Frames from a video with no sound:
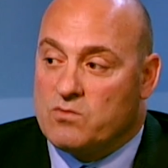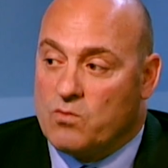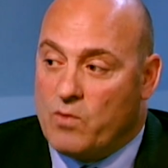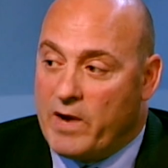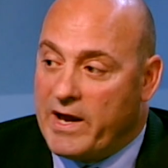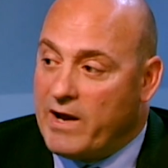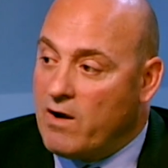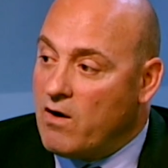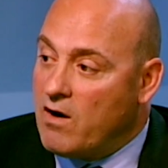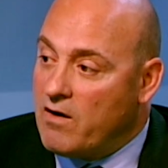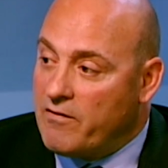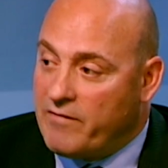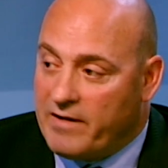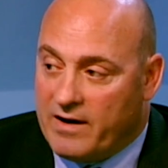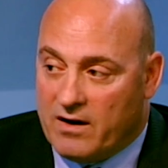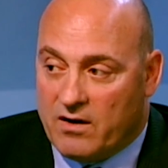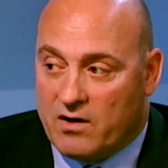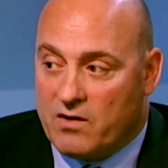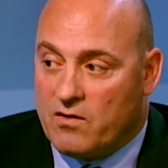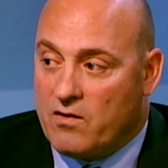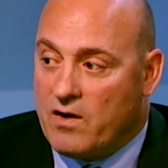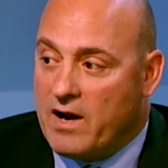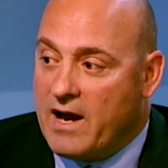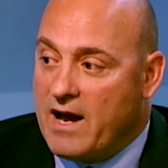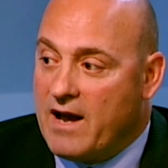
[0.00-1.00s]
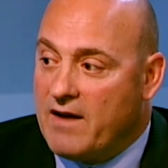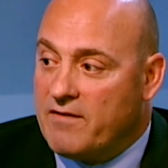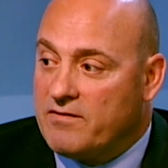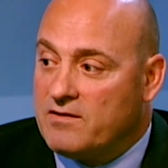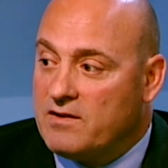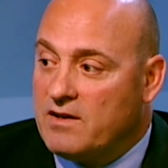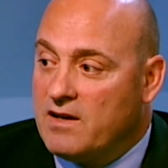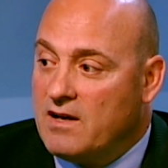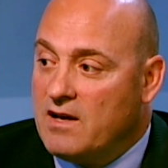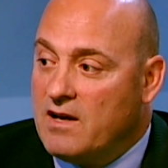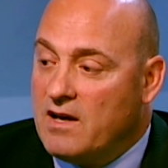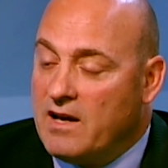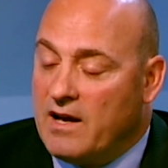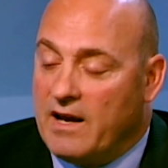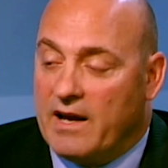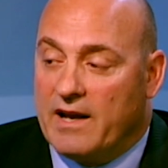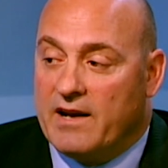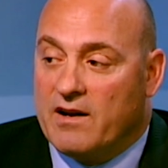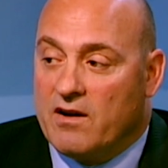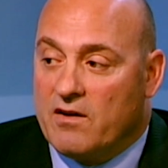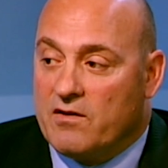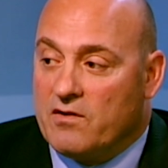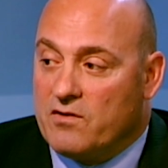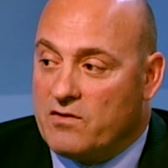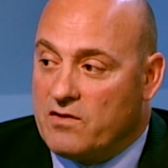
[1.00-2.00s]
weight off aircraft
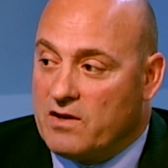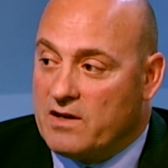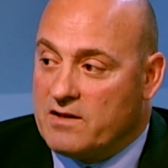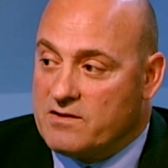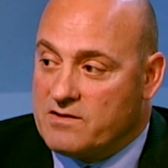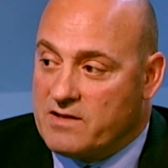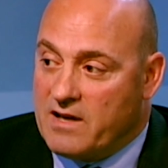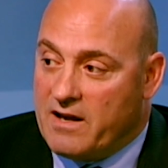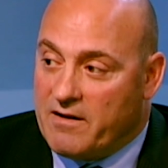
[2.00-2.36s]
and other things